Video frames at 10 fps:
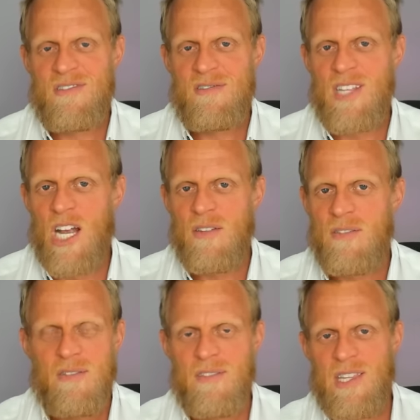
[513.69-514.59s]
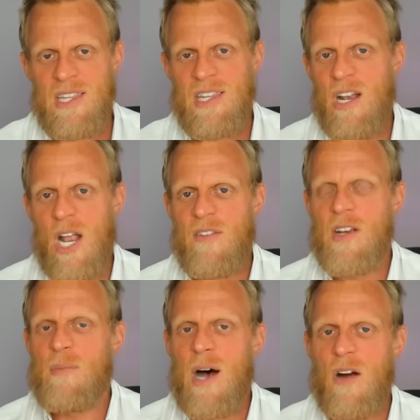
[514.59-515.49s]
you know, they're not having a
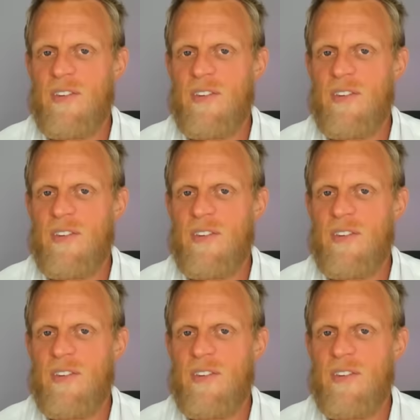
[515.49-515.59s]
bar of it.